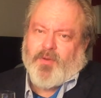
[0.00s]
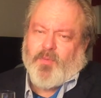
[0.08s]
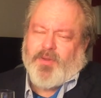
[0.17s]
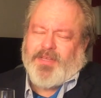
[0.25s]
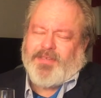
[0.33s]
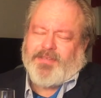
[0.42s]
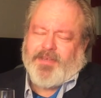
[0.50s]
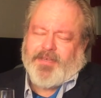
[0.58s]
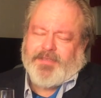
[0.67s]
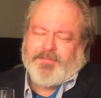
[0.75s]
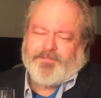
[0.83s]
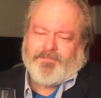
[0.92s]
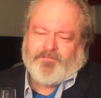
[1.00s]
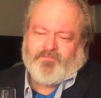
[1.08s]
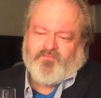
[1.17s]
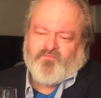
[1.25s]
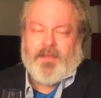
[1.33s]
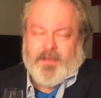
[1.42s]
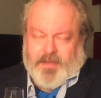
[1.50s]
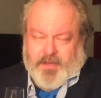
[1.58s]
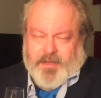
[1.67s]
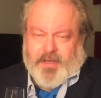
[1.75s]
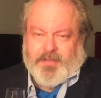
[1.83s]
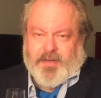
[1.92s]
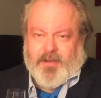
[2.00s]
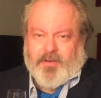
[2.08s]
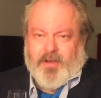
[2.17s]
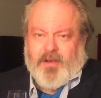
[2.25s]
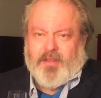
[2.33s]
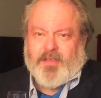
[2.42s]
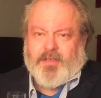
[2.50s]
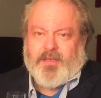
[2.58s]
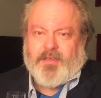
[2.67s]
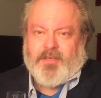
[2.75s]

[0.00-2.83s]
when he said, As an alcoholic,